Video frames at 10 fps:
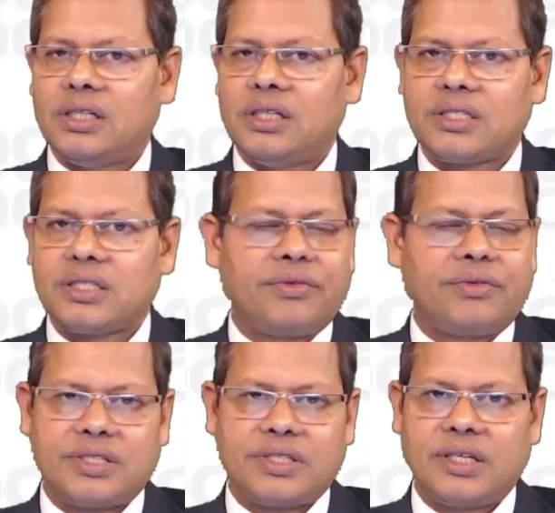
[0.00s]

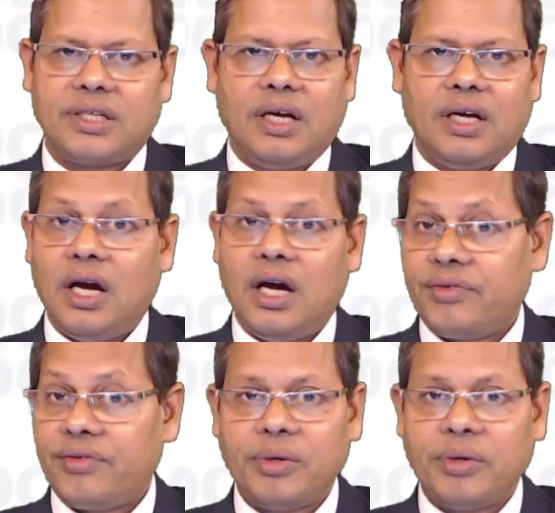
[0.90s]
service. And
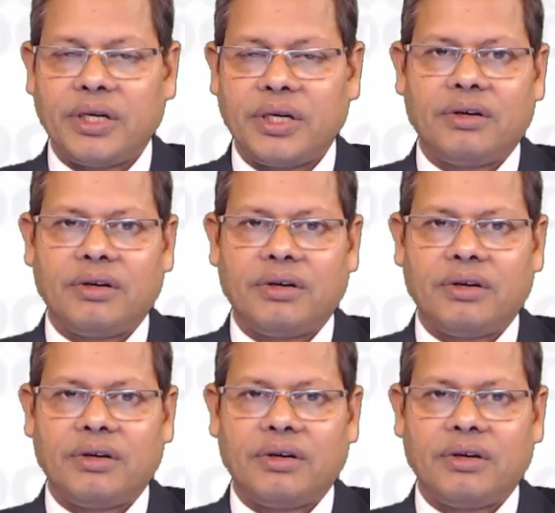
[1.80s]
remember,